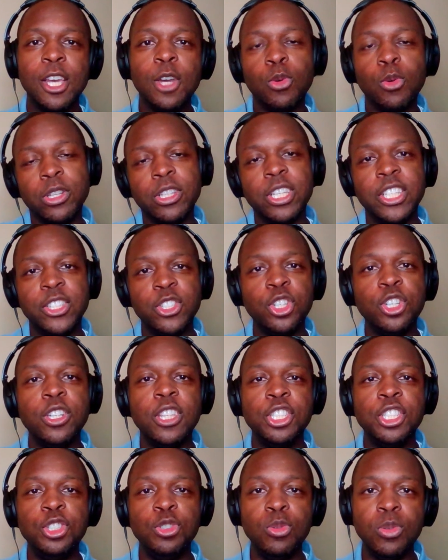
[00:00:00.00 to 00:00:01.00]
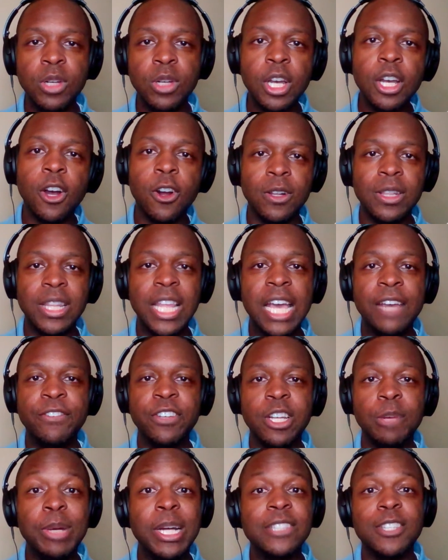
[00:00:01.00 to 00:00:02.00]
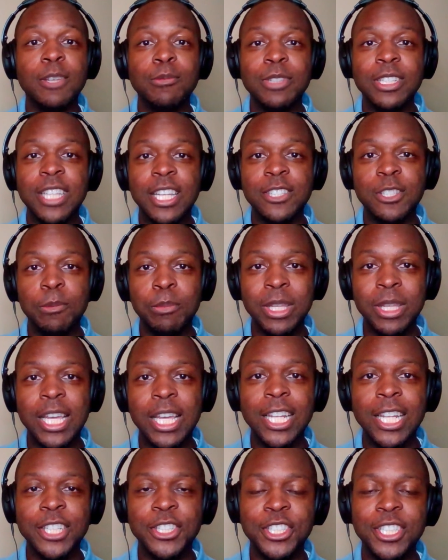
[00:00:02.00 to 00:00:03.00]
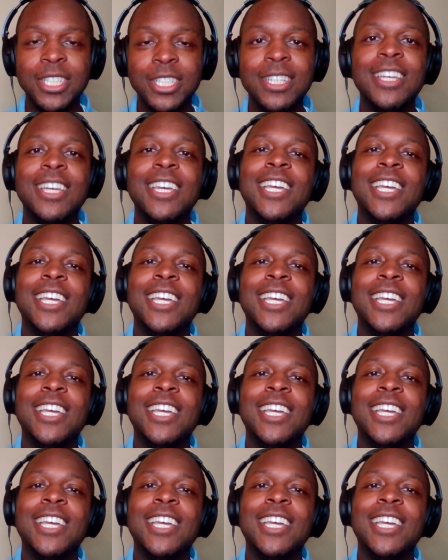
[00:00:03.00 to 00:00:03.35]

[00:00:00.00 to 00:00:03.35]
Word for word: "Well, it's good that you are laughing about something that's a mythology."